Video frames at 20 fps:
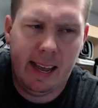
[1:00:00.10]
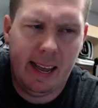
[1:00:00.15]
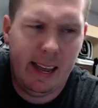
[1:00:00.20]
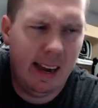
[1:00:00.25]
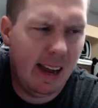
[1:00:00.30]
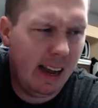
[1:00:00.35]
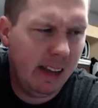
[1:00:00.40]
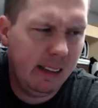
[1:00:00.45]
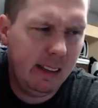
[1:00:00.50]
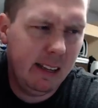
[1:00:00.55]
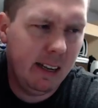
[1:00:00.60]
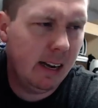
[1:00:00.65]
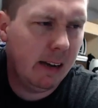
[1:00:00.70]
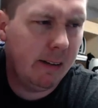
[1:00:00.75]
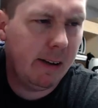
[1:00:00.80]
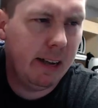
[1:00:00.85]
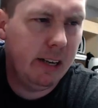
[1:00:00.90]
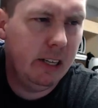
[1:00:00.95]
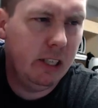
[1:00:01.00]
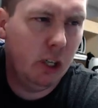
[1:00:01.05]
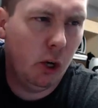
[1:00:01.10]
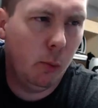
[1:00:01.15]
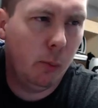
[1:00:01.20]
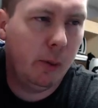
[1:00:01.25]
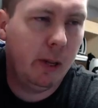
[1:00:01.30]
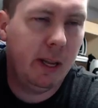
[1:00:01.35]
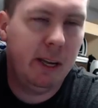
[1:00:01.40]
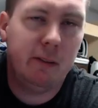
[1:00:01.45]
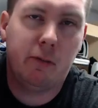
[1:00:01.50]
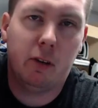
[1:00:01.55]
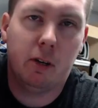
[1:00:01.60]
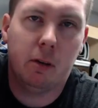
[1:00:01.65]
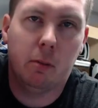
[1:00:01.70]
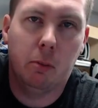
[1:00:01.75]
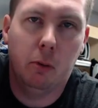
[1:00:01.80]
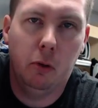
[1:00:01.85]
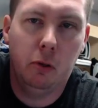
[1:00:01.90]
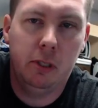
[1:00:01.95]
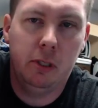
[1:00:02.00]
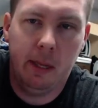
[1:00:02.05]
oddly enough, I don't play for a blue
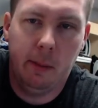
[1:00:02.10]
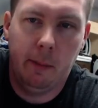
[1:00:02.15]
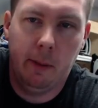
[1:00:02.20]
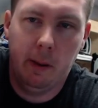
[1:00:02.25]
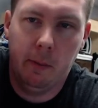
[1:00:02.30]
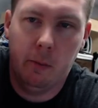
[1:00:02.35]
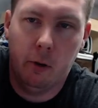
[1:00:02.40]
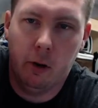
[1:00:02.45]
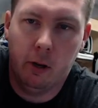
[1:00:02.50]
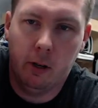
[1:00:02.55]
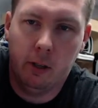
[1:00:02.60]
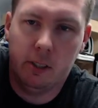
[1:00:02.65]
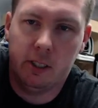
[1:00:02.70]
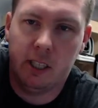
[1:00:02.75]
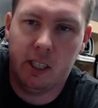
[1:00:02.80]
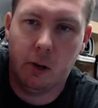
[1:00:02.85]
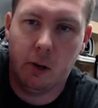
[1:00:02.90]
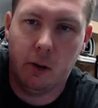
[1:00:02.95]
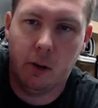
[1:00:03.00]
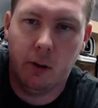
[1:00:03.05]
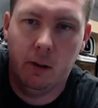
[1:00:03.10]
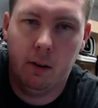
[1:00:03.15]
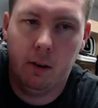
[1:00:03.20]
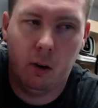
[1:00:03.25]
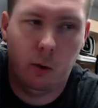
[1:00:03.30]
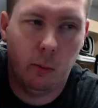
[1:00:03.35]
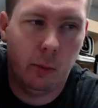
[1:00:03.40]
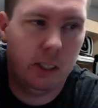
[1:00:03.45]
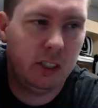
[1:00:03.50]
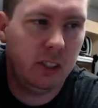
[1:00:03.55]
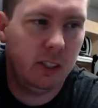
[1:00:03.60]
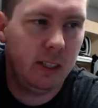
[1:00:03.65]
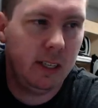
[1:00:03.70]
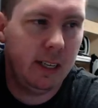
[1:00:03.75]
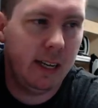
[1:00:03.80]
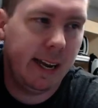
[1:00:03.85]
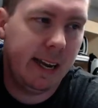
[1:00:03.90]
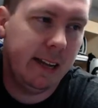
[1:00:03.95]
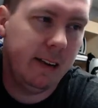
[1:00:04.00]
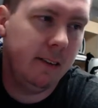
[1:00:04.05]
team anymore. So originally, I
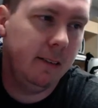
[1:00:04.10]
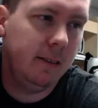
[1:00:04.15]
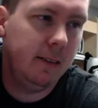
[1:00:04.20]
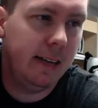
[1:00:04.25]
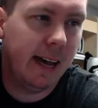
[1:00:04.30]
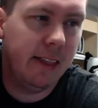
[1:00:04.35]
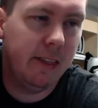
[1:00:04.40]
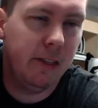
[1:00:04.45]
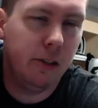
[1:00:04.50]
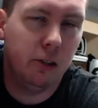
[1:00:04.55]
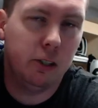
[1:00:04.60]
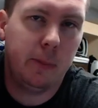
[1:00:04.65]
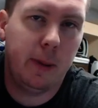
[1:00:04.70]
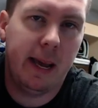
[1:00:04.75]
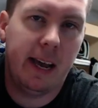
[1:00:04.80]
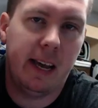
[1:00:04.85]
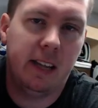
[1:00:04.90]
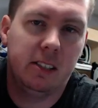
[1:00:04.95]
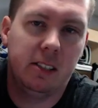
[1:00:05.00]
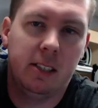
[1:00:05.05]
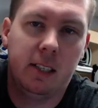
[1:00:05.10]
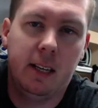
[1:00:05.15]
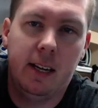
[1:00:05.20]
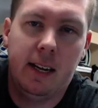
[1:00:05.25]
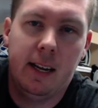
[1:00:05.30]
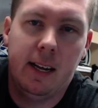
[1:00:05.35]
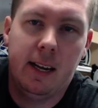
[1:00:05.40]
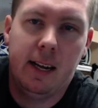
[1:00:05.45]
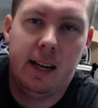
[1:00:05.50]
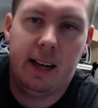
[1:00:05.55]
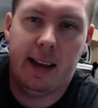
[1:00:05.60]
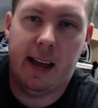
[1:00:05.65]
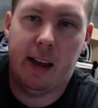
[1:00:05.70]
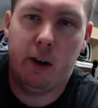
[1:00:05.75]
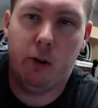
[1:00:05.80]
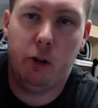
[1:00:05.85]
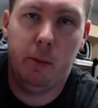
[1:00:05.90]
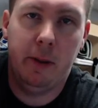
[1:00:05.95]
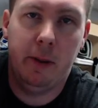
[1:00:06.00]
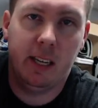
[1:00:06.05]
had gotten those pads not
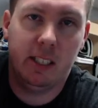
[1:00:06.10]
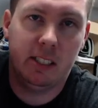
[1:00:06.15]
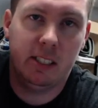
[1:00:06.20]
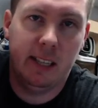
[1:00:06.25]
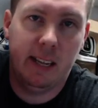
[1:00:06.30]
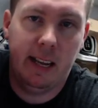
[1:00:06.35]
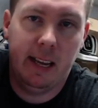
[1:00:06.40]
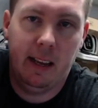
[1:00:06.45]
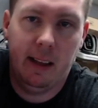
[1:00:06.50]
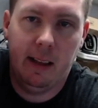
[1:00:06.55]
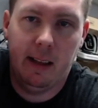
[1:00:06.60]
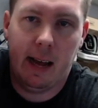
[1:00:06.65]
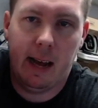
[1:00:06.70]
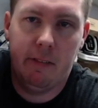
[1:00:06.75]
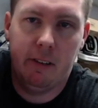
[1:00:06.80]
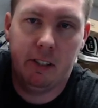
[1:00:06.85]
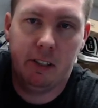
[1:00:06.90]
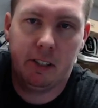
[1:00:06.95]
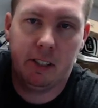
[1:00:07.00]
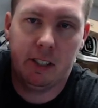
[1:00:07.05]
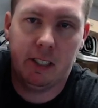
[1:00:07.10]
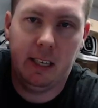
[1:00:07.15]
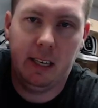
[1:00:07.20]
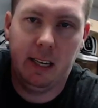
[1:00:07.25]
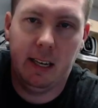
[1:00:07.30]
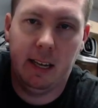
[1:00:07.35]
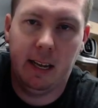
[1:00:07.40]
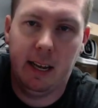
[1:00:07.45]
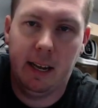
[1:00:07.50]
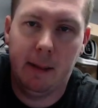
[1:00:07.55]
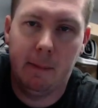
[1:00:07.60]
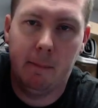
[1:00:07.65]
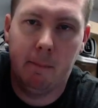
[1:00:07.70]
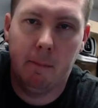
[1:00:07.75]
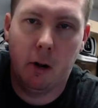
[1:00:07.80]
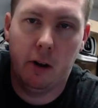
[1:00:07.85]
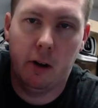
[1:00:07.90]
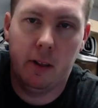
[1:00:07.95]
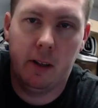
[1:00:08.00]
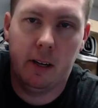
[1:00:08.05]
only because they obviously um, are
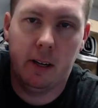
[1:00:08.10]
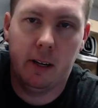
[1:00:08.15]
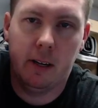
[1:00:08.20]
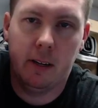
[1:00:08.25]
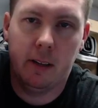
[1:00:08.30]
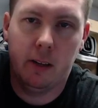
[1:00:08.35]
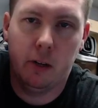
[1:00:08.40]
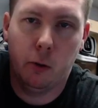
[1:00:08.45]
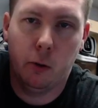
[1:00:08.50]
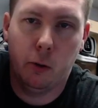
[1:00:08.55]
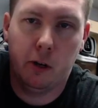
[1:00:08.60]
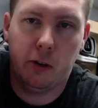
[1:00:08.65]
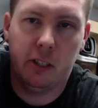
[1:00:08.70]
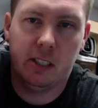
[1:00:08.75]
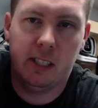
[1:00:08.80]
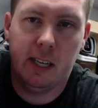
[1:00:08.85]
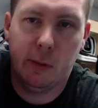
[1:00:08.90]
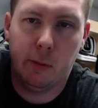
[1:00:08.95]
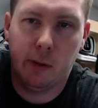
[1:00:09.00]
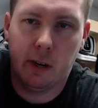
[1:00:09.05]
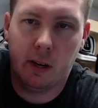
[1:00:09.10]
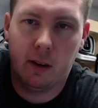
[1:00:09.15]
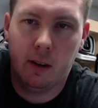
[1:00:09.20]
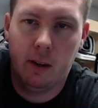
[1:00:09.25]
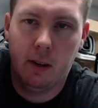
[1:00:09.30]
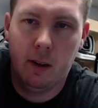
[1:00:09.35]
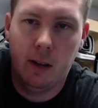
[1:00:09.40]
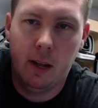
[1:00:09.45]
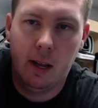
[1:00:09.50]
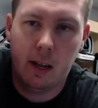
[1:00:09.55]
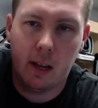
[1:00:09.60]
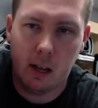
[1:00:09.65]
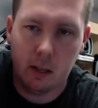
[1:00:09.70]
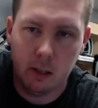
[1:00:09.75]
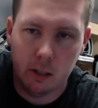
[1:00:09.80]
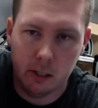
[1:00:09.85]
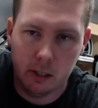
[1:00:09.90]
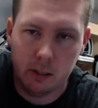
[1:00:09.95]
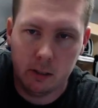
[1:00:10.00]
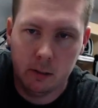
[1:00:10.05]
the the Goalie Crease Network
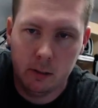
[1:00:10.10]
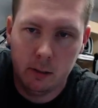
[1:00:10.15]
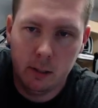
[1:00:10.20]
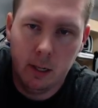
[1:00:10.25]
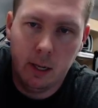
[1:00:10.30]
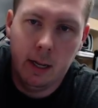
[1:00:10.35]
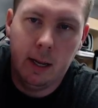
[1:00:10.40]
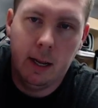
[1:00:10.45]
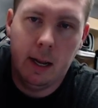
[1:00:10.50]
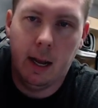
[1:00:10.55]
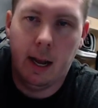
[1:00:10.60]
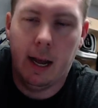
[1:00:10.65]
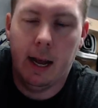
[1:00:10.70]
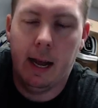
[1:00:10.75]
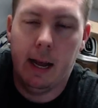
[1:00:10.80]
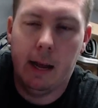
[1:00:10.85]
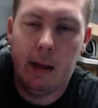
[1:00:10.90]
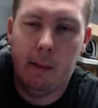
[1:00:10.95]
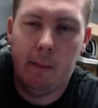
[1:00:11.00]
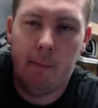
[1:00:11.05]
colors, um,